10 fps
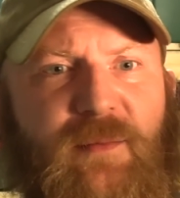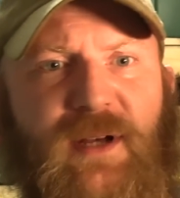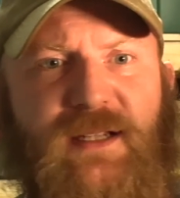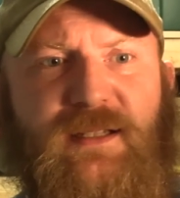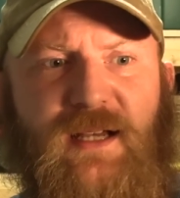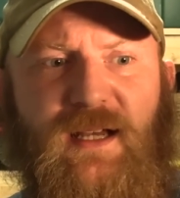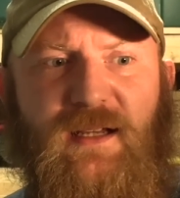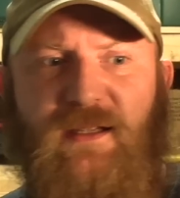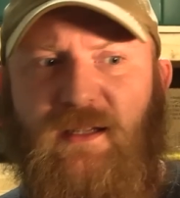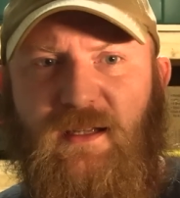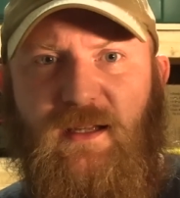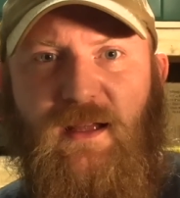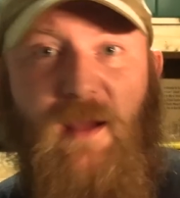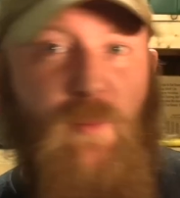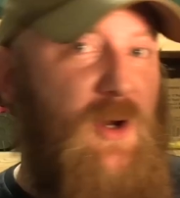but
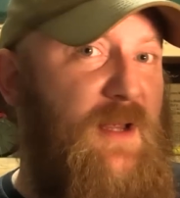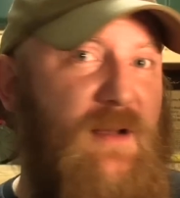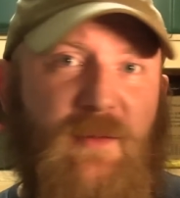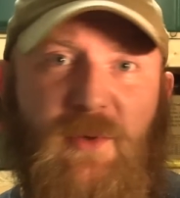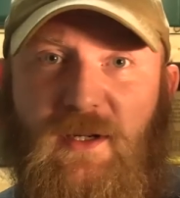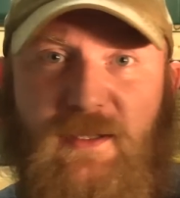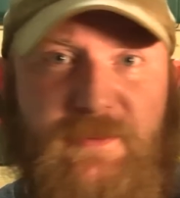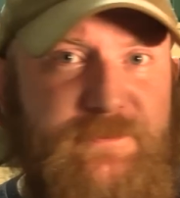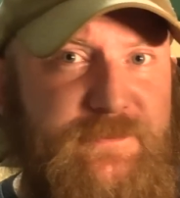I'm working on a book.